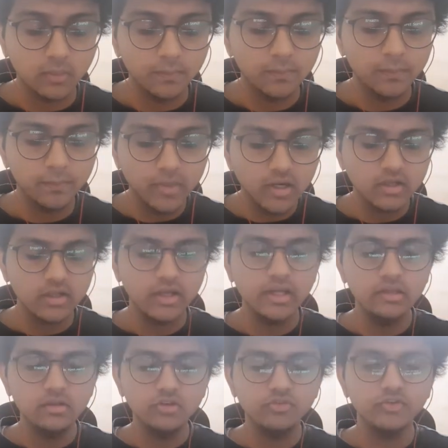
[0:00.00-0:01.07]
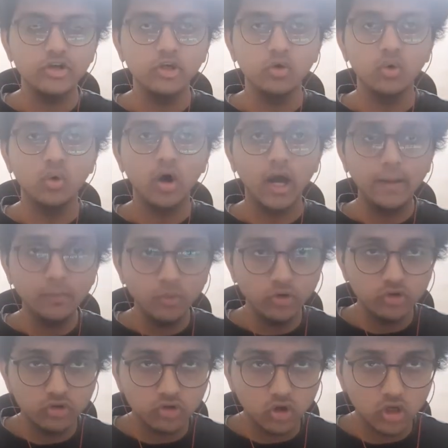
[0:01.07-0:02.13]
But in this video I am going to
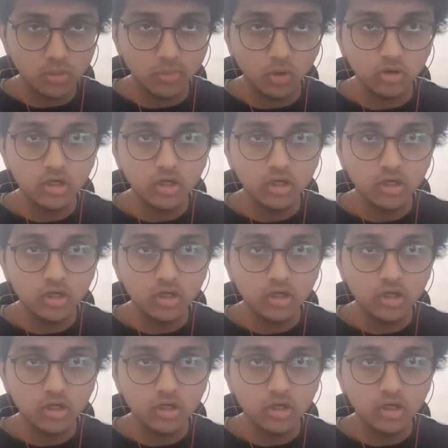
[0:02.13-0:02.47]
talk about